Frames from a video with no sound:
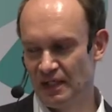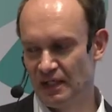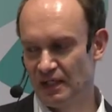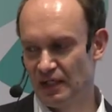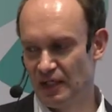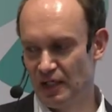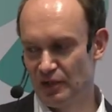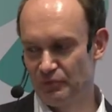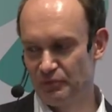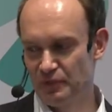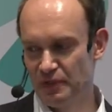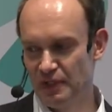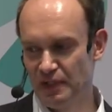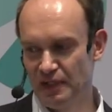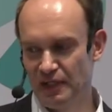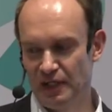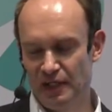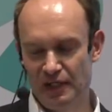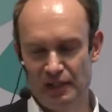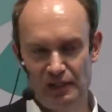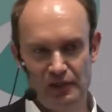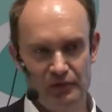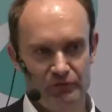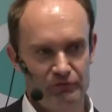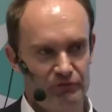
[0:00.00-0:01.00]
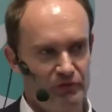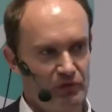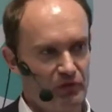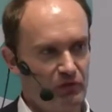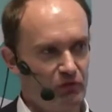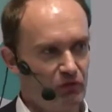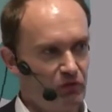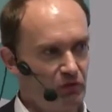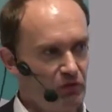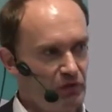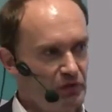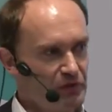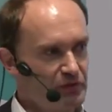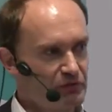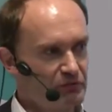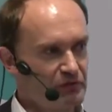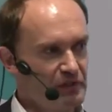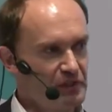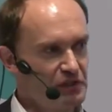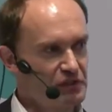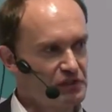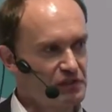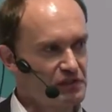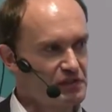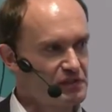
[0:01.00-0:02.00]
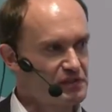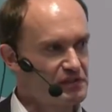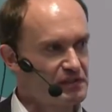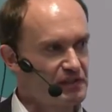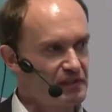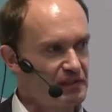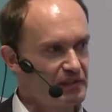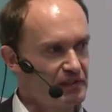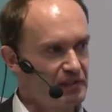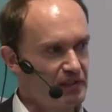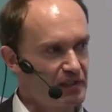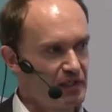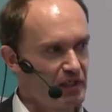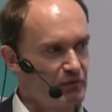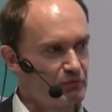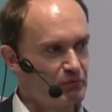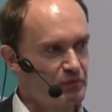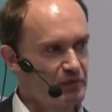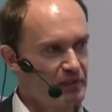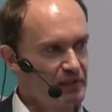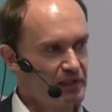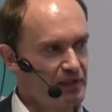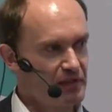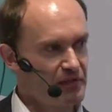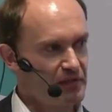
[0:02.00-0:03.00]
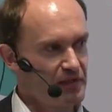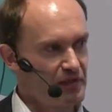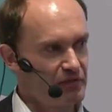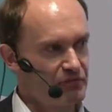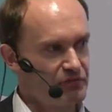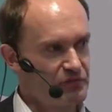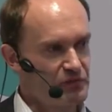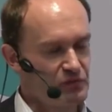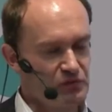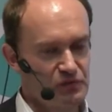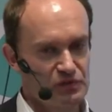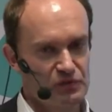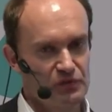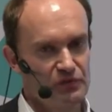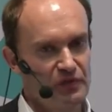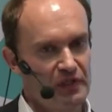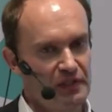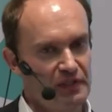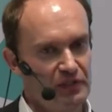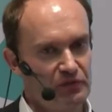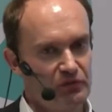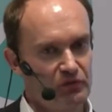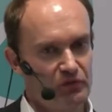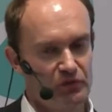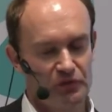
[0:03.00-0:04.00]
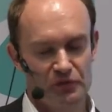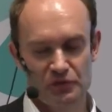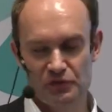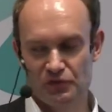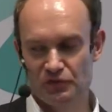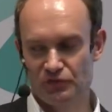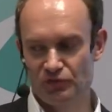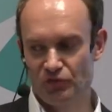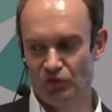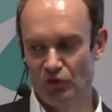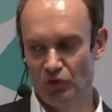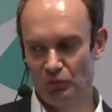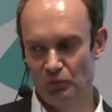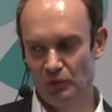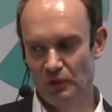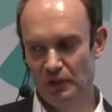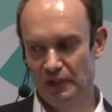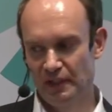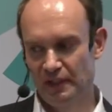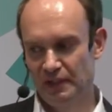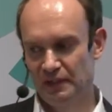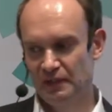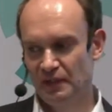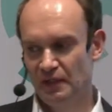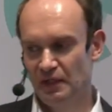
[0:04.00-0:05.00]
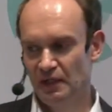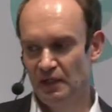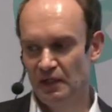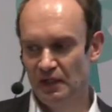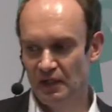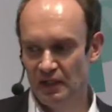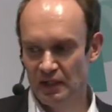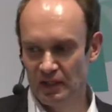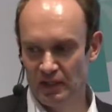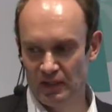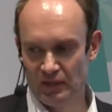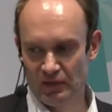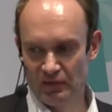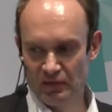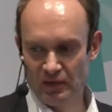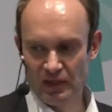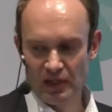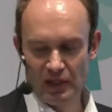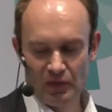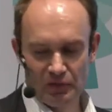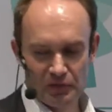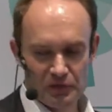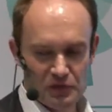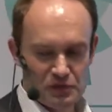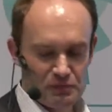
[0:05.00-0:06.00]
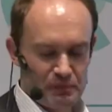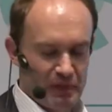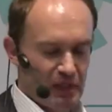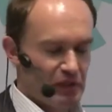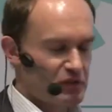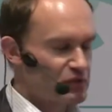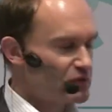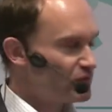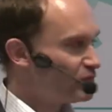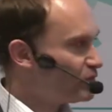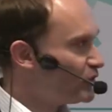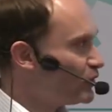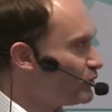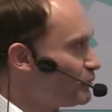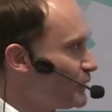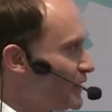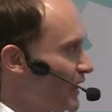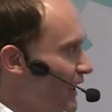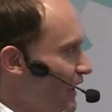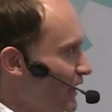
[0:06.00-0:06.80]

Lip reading: are being held where all the regions are bringing their views together in order to formulate how the spectrum will be